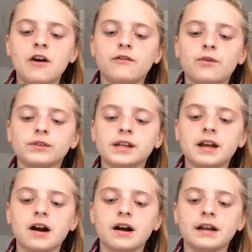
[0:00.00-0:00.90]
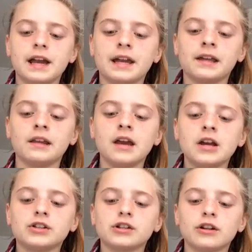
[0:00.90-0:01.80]
forcing her again
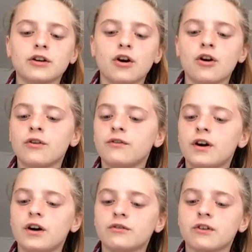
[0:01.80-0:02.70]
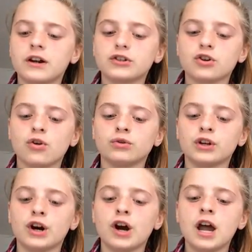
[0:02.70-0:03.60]
to look over her right
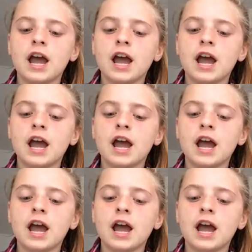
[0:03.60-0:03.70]
shoulder